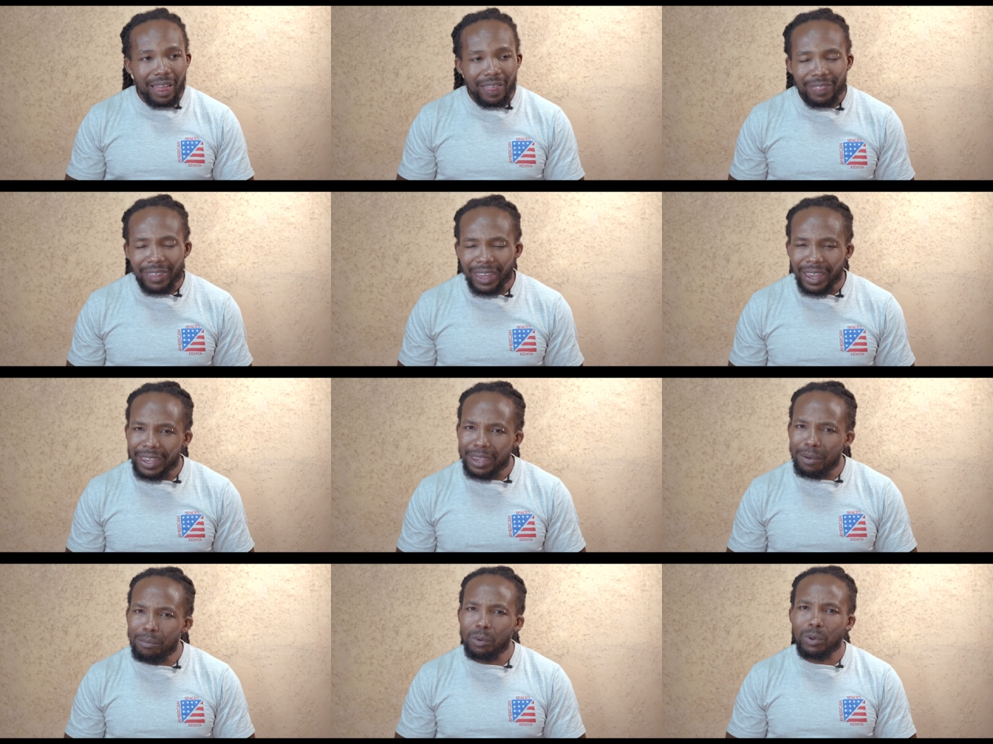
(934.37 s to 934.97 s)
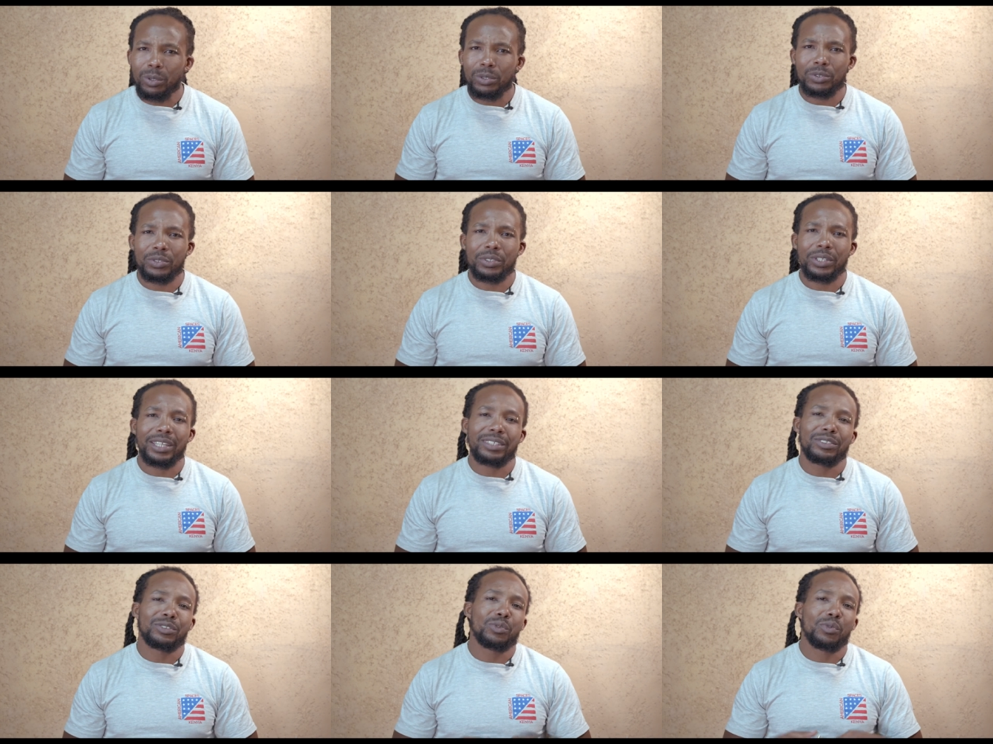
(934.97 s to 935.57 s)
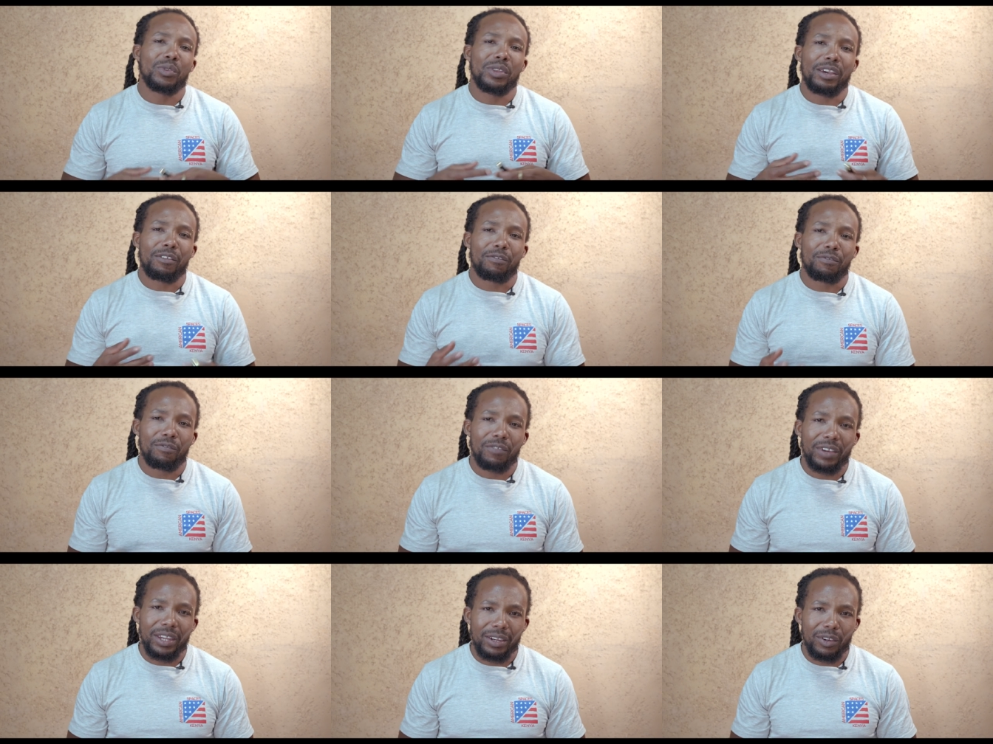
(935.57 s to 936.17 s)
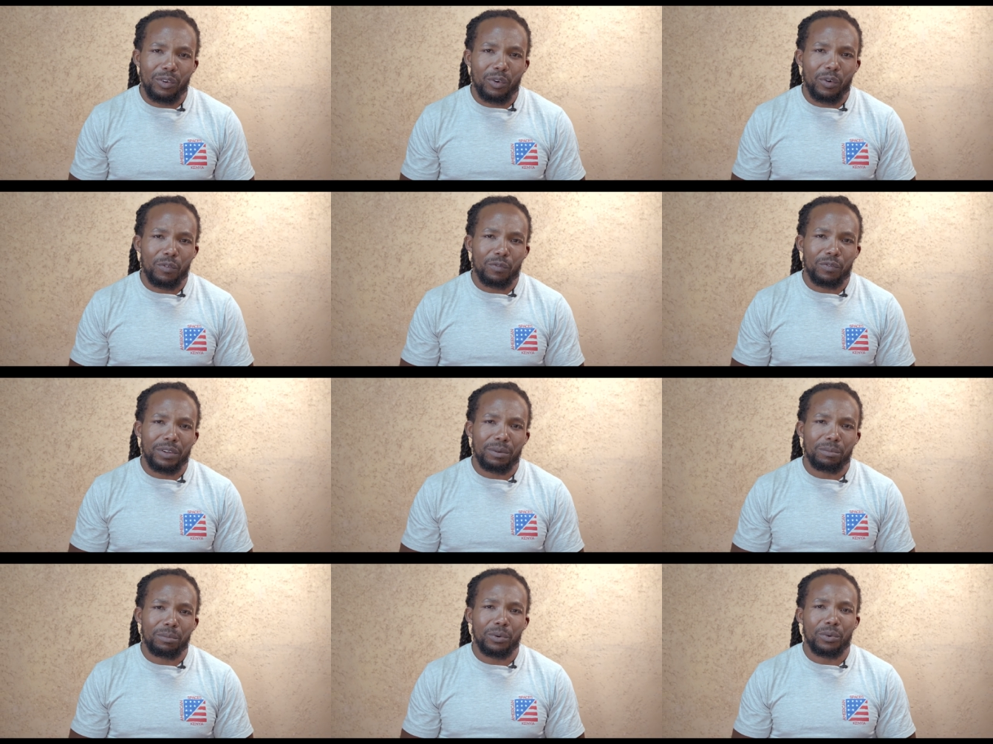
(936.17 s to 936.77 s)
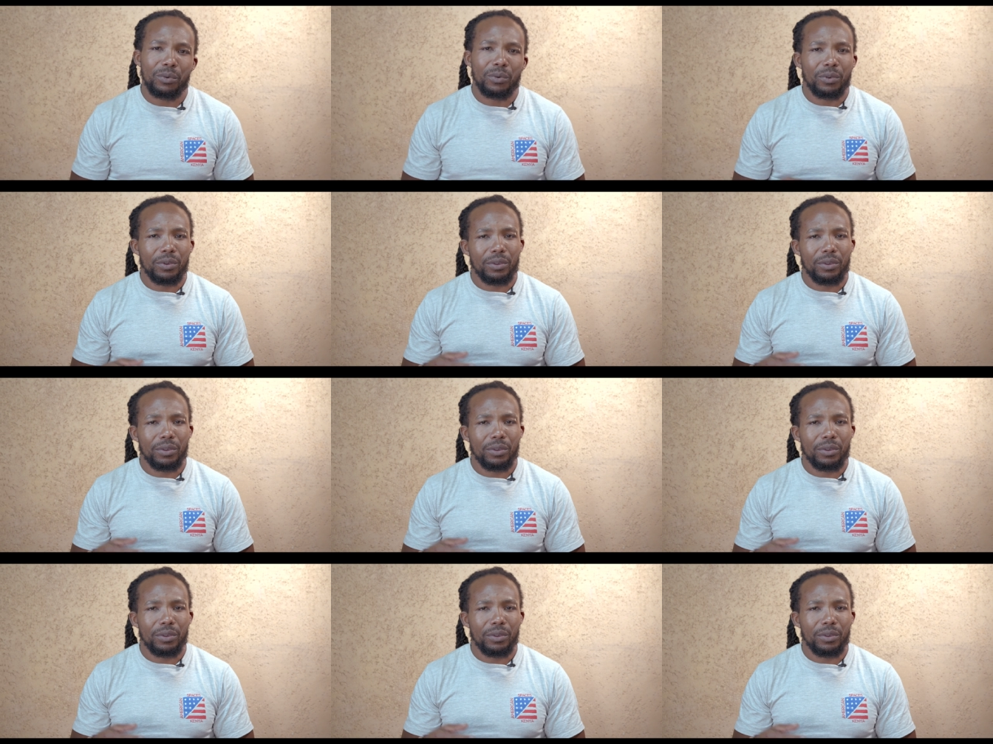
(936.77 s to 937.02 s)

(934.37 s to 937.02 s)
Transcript: they're able to trust you. They're very comfortable.